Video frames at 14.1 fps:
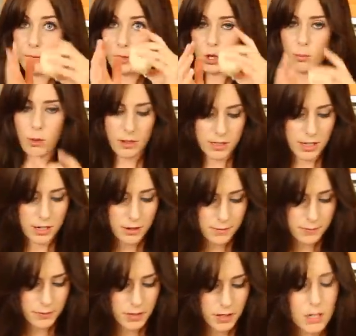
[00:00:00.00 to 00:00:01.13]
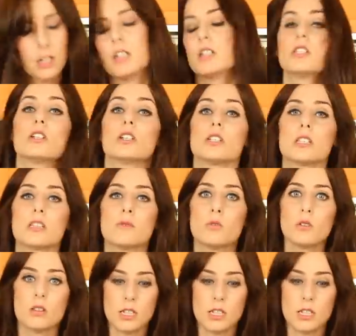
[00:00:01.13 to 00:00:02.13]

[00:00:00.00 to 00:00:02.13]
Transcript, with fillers: dough balls here. So just smooth